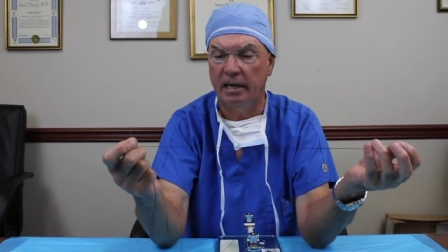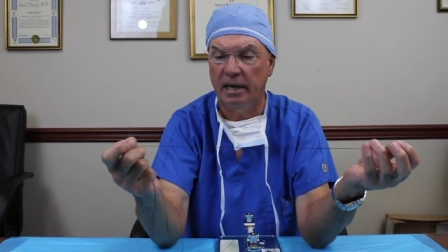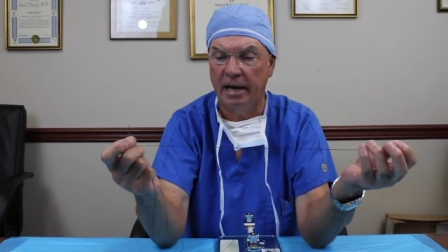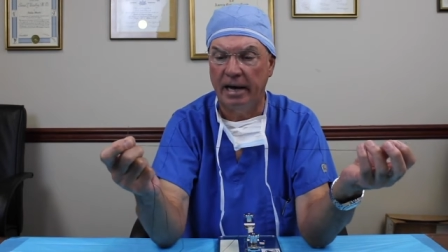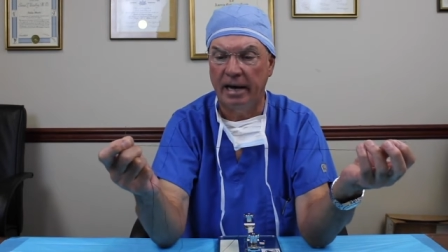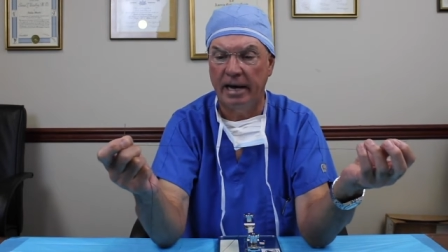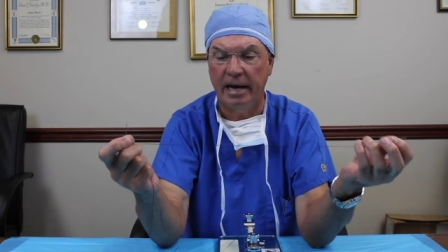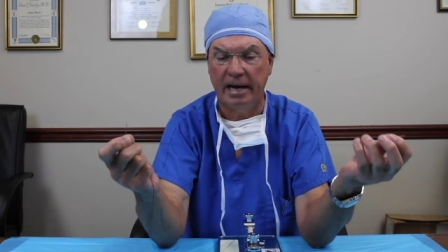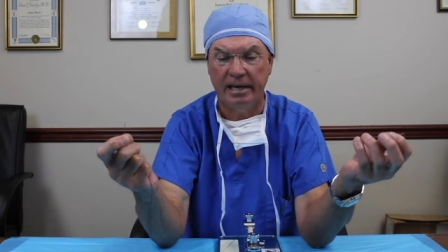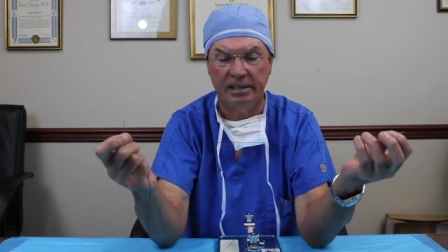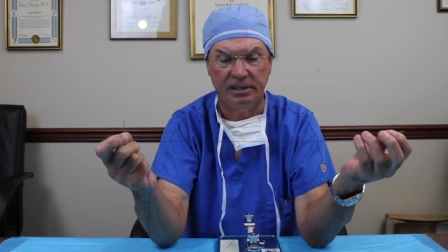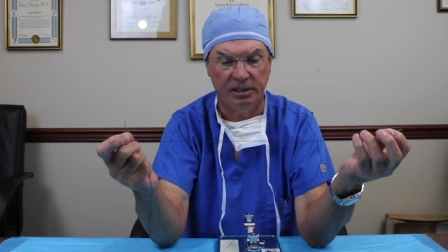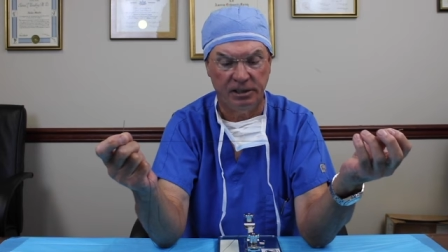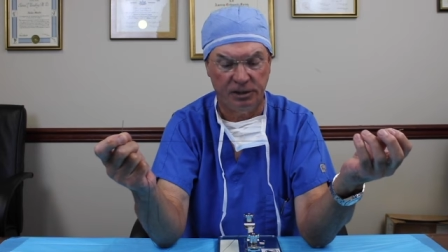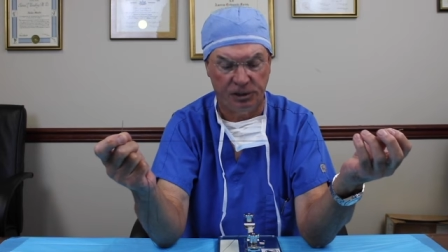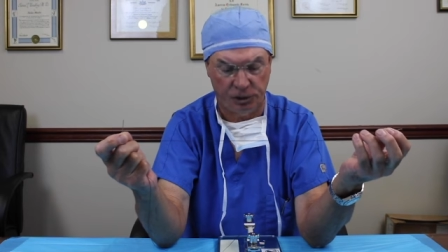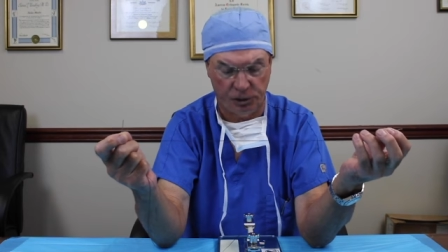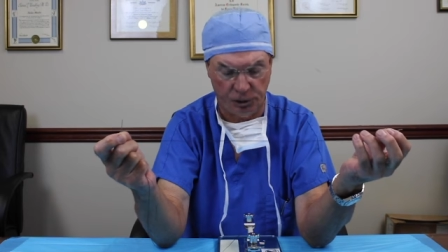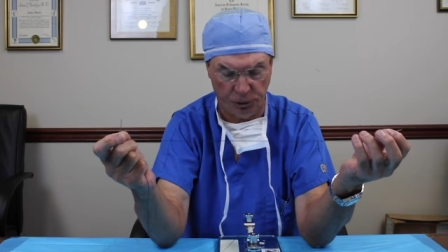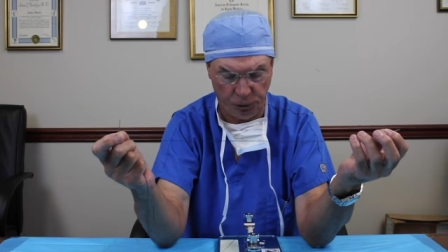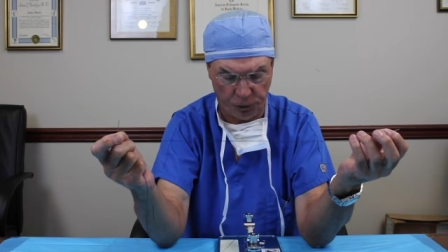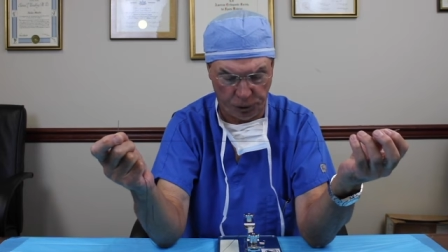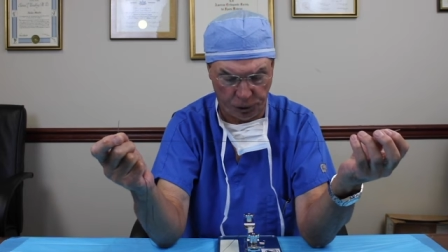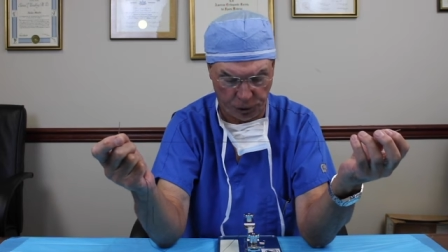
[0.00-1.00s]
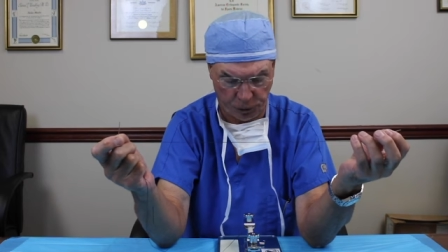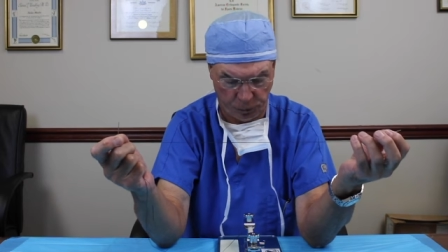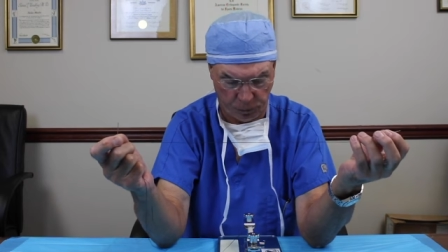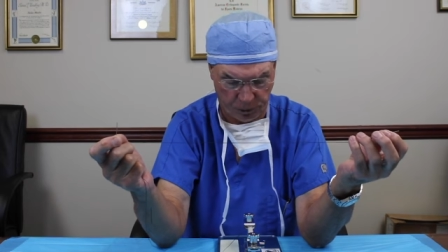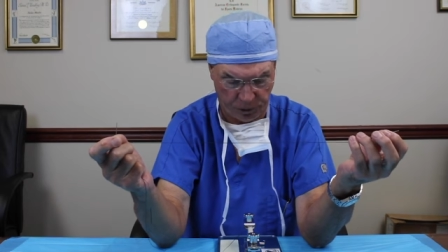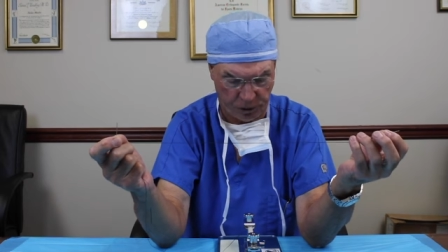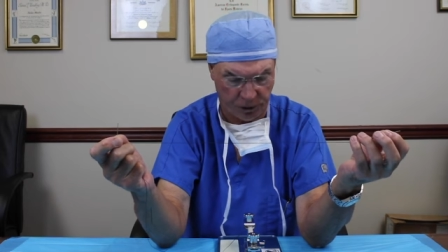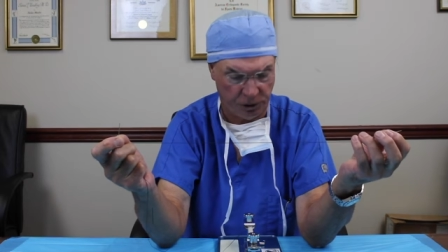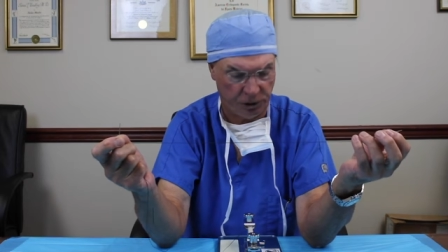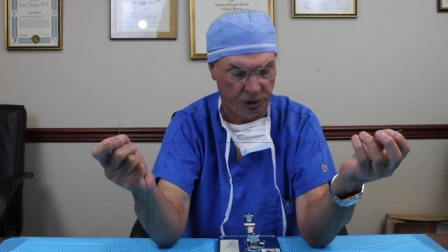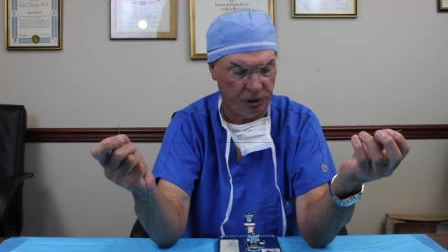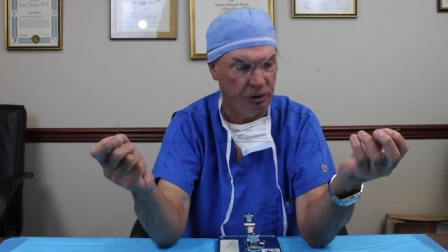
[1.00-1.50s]
as the suture,
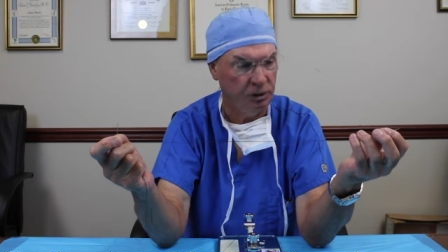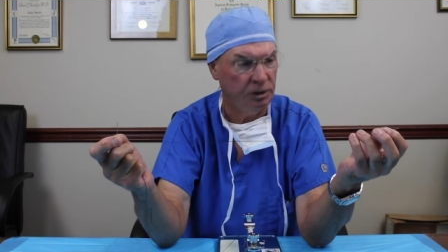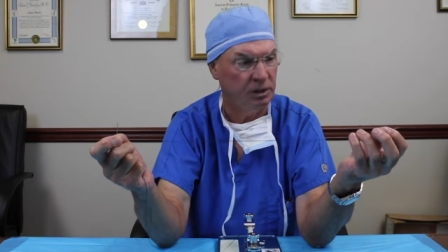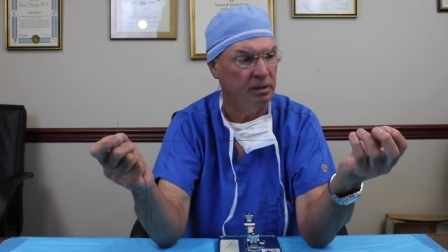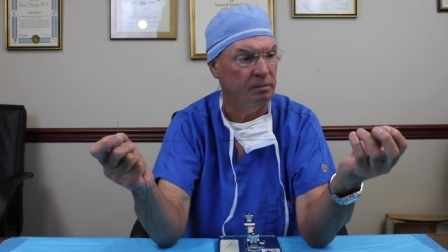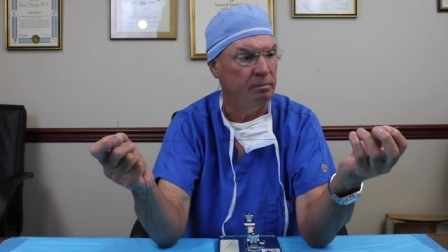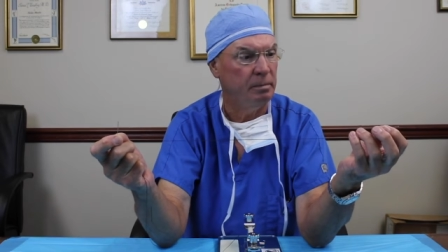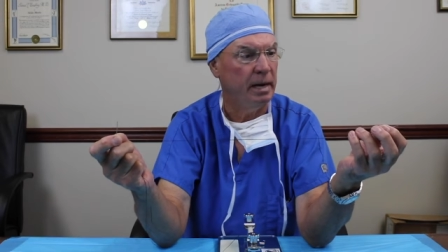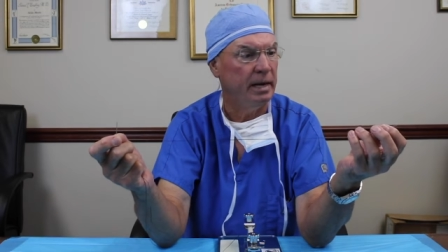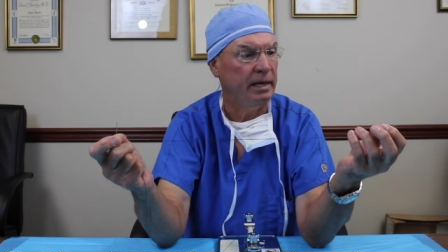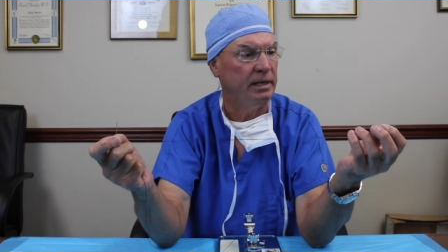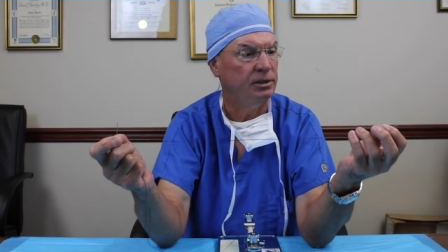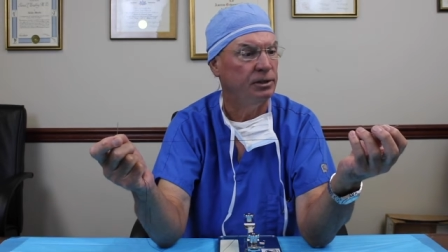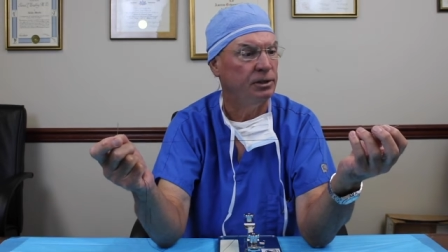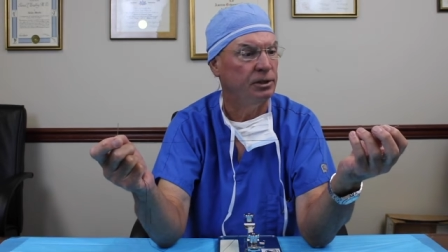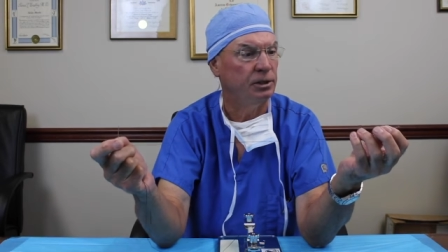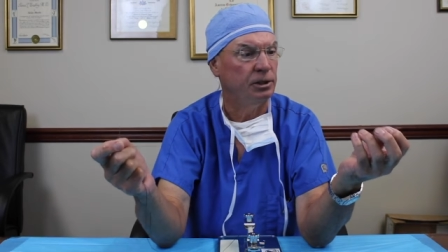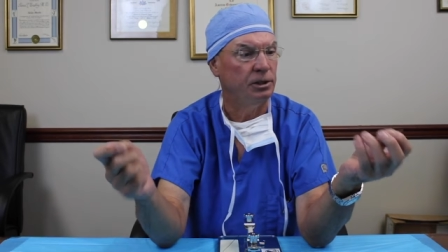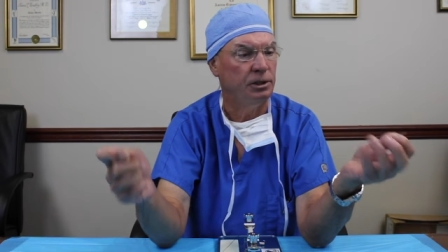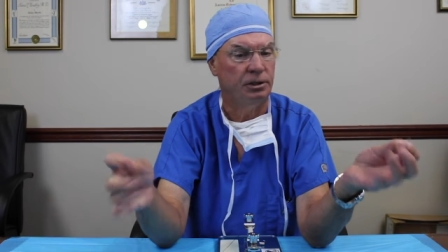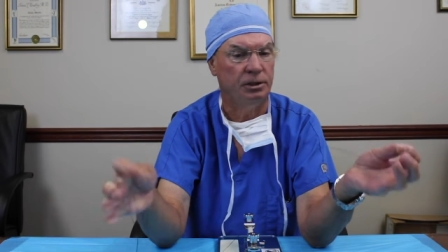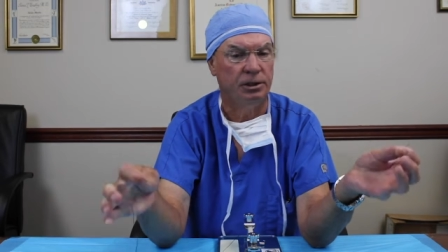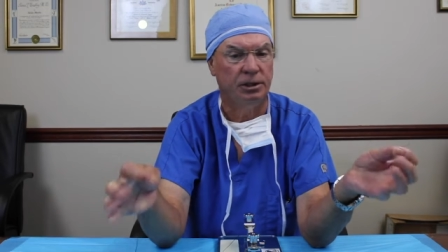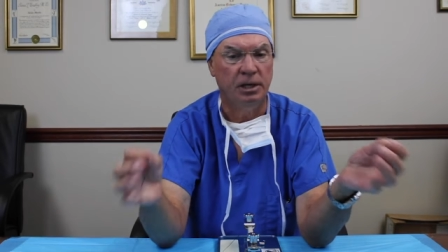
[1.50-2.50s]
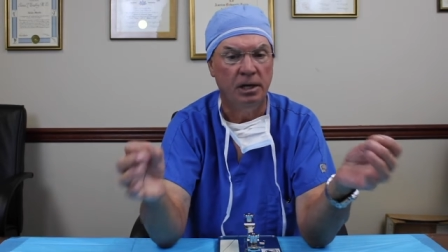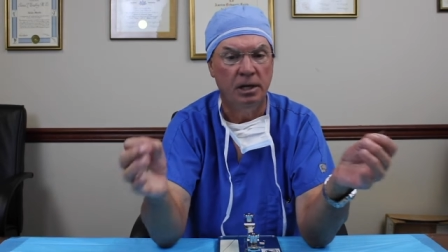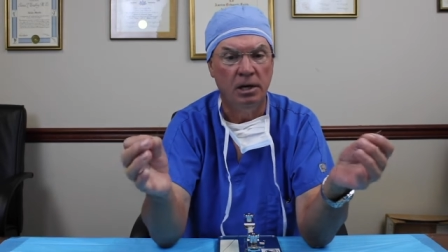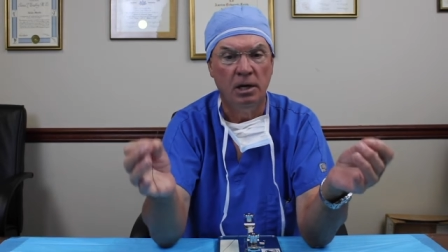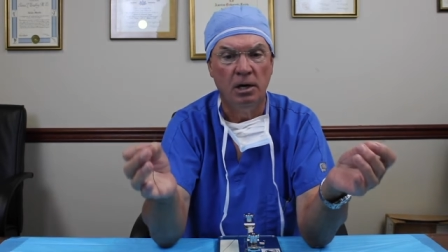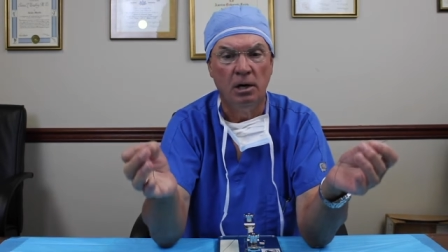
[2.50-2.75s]
which is used in many surgeries.